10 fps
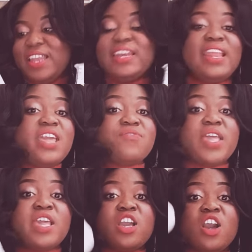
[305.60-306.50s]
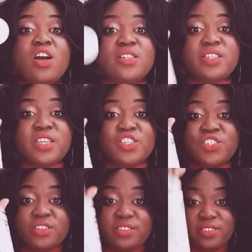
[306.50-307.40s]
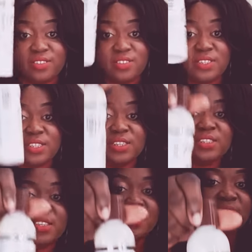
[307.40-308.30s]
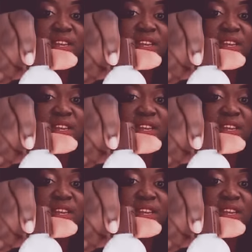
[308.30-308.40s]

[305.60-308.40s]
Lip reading: Leave-in conditioner. So this is the